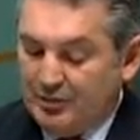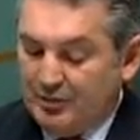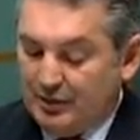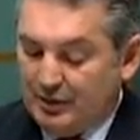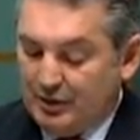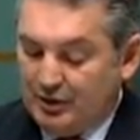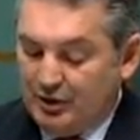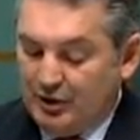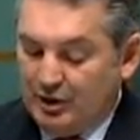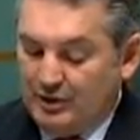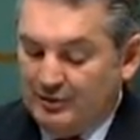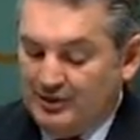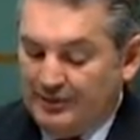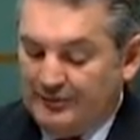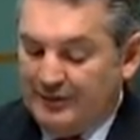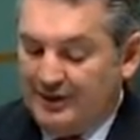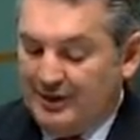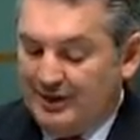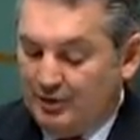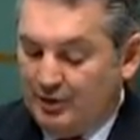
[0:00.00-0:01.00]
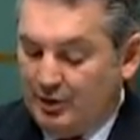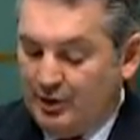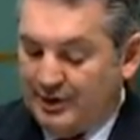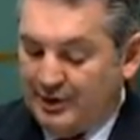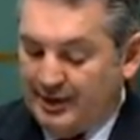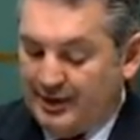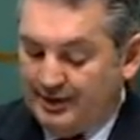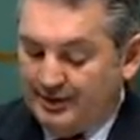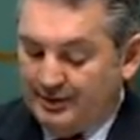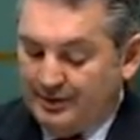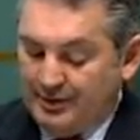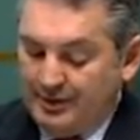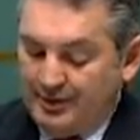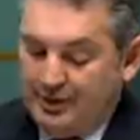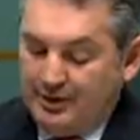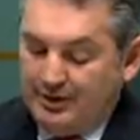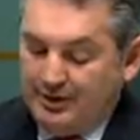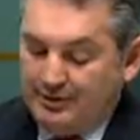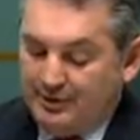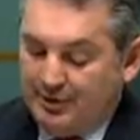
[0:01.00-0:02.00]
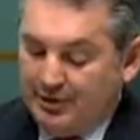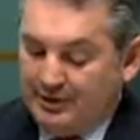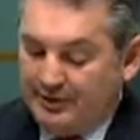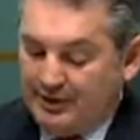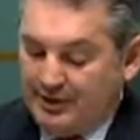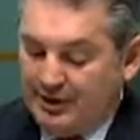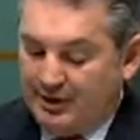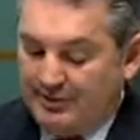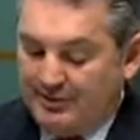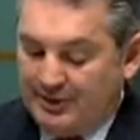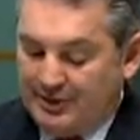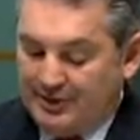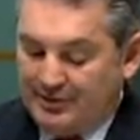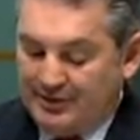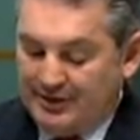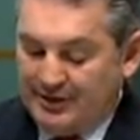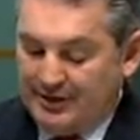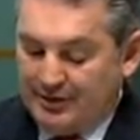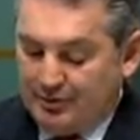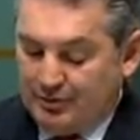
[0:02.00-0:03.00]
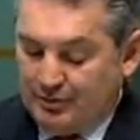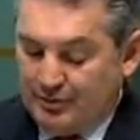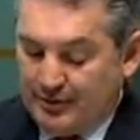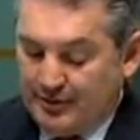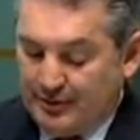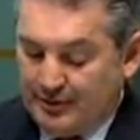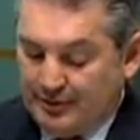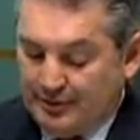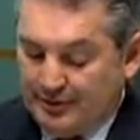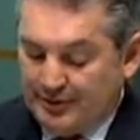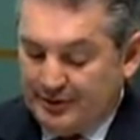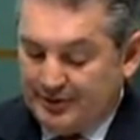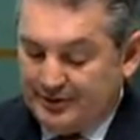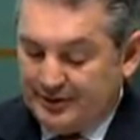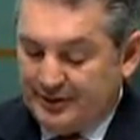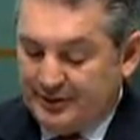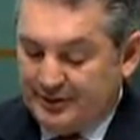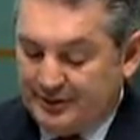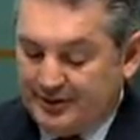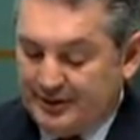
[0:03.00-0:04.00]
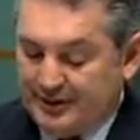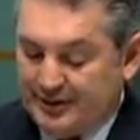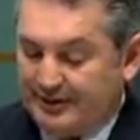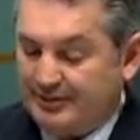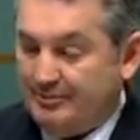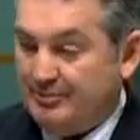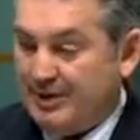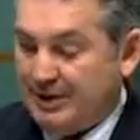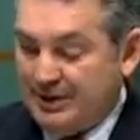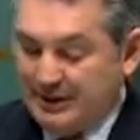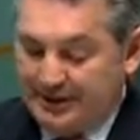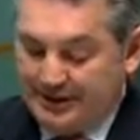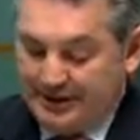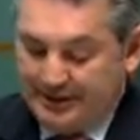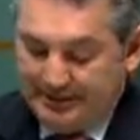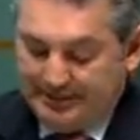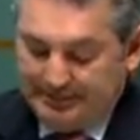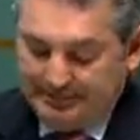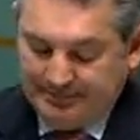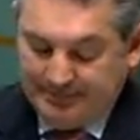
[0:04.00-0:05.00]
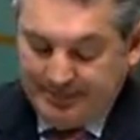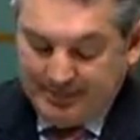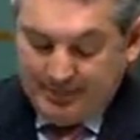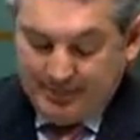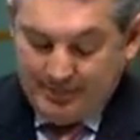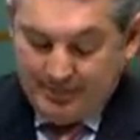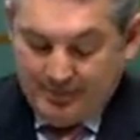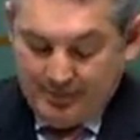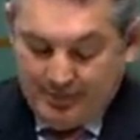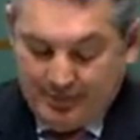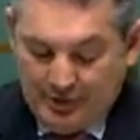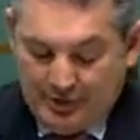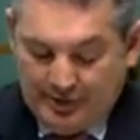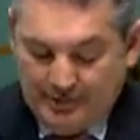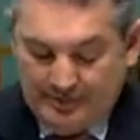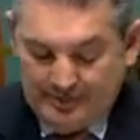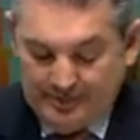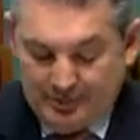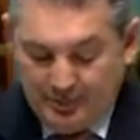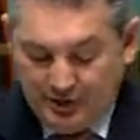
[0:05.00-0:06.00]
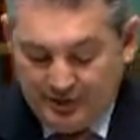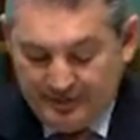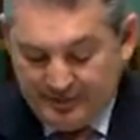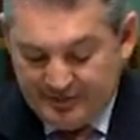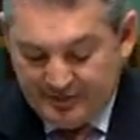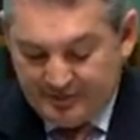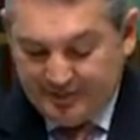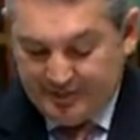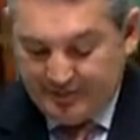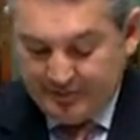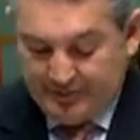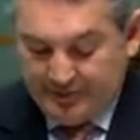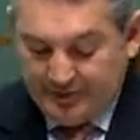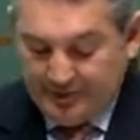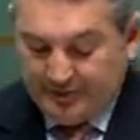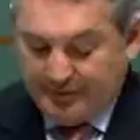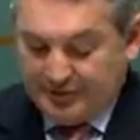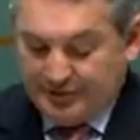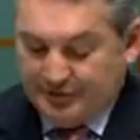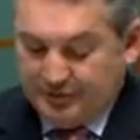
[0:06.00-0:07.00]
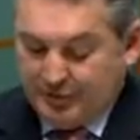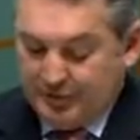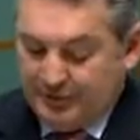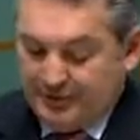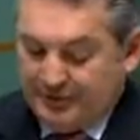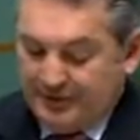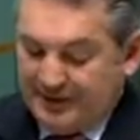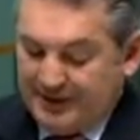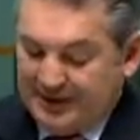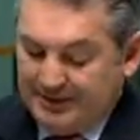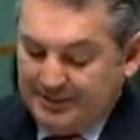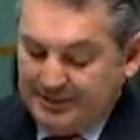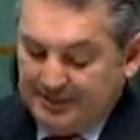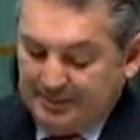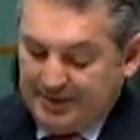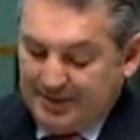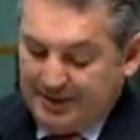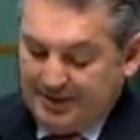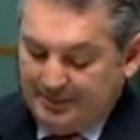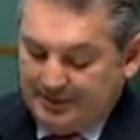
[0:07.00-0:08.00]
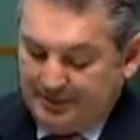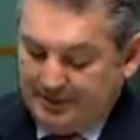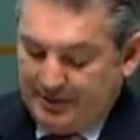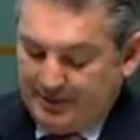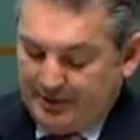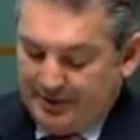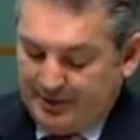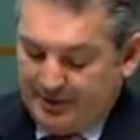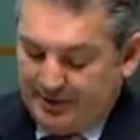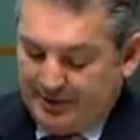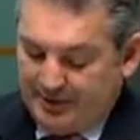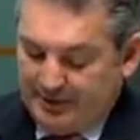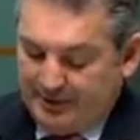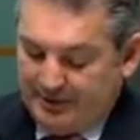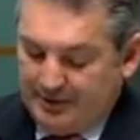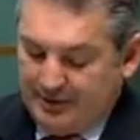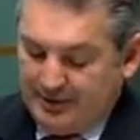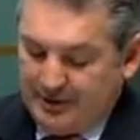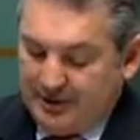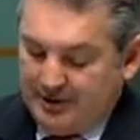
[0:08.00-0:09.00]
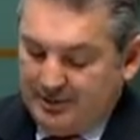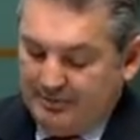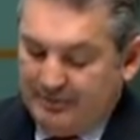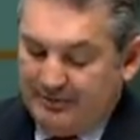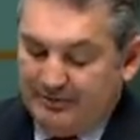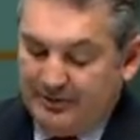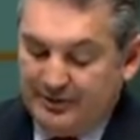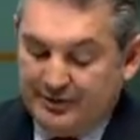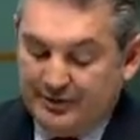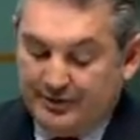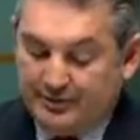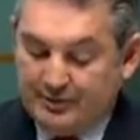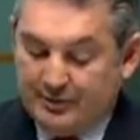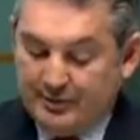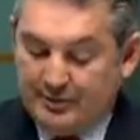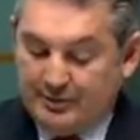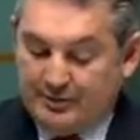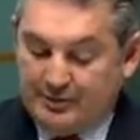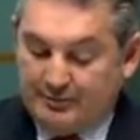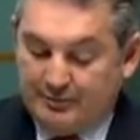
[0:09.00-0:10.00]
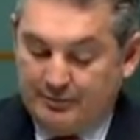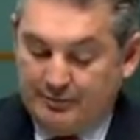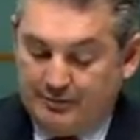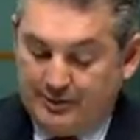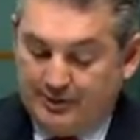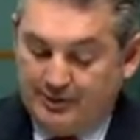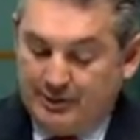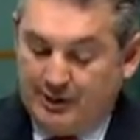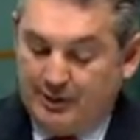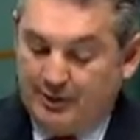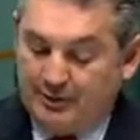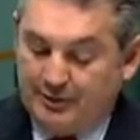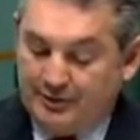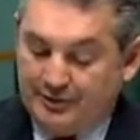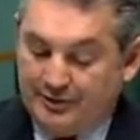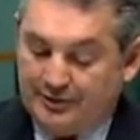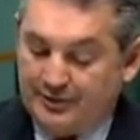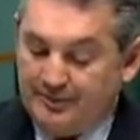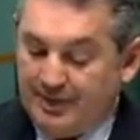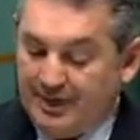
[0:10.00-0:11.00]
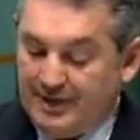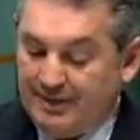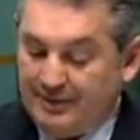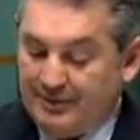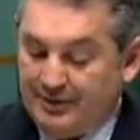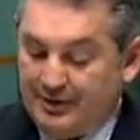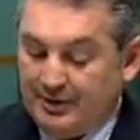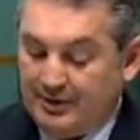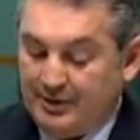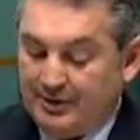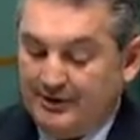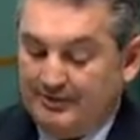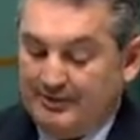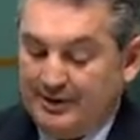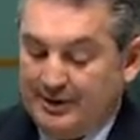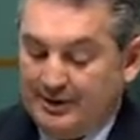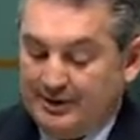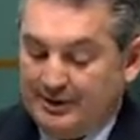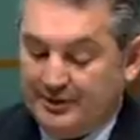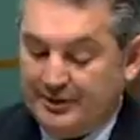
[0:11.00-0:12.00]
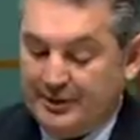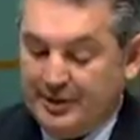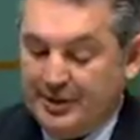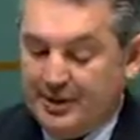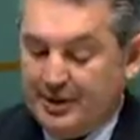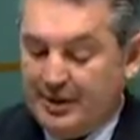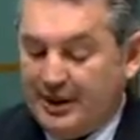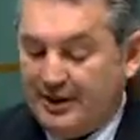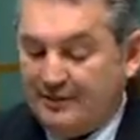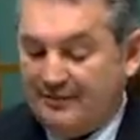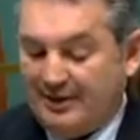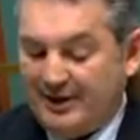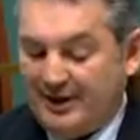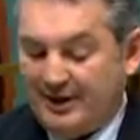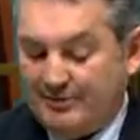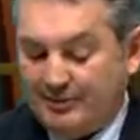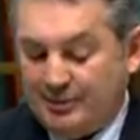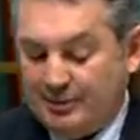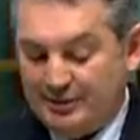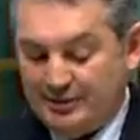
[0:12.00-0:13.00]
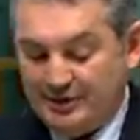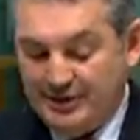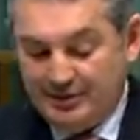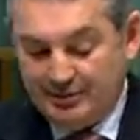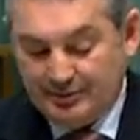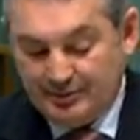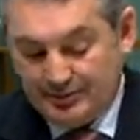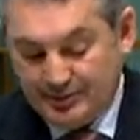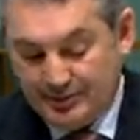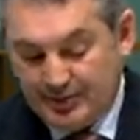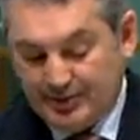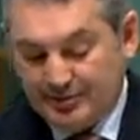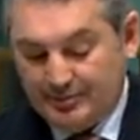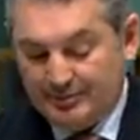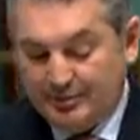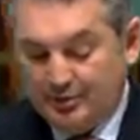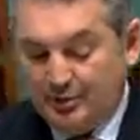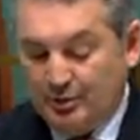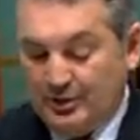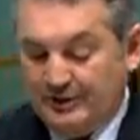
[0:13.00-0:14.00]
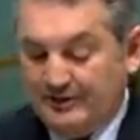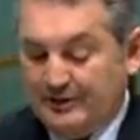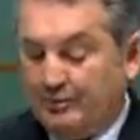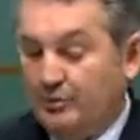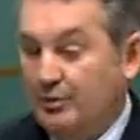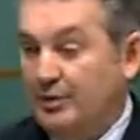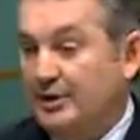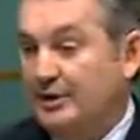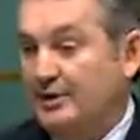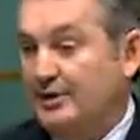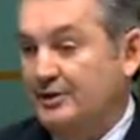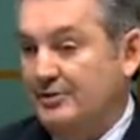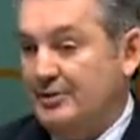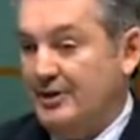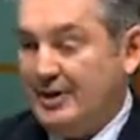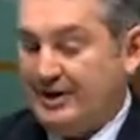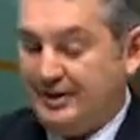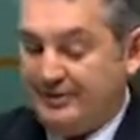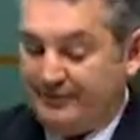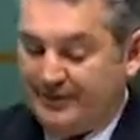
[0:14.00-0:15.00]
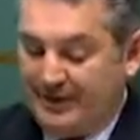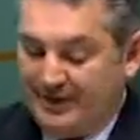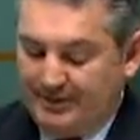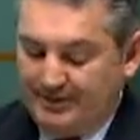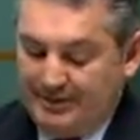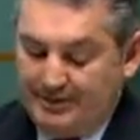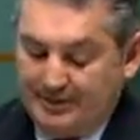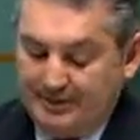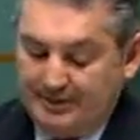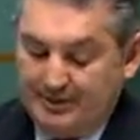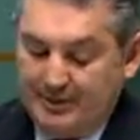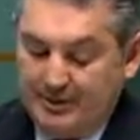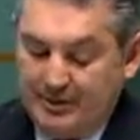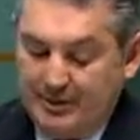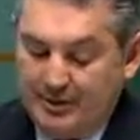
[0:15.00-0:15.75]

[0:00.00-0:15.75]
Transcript: will align with the Fair Work Act, ensuring that no parents get caught out in this legislative muddle again. While I'm supportive of this bill and was supportive of the government's Paid Parental Leave Act, the provisions within the Coalition's Paid Parental Leave package are far more generous and supportive of working Australian families.